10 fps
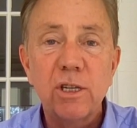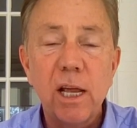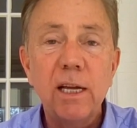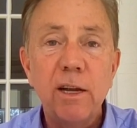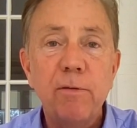a
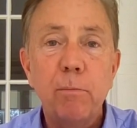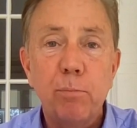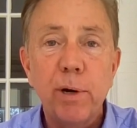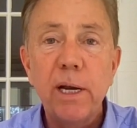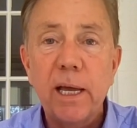slightly different
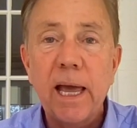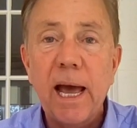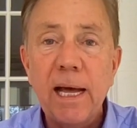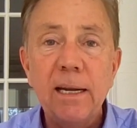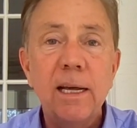breed of
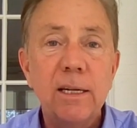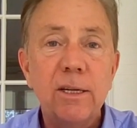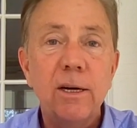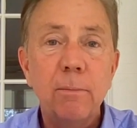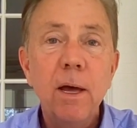cat, and
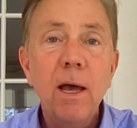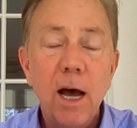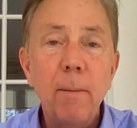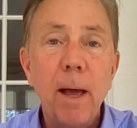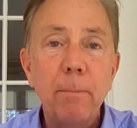um,
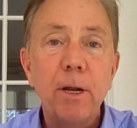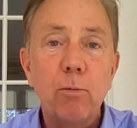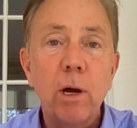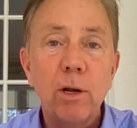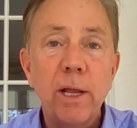I'm happy to
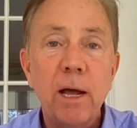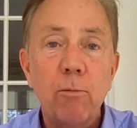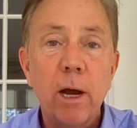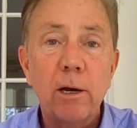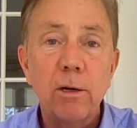run on that
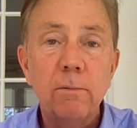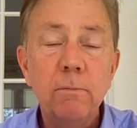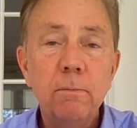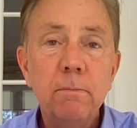record.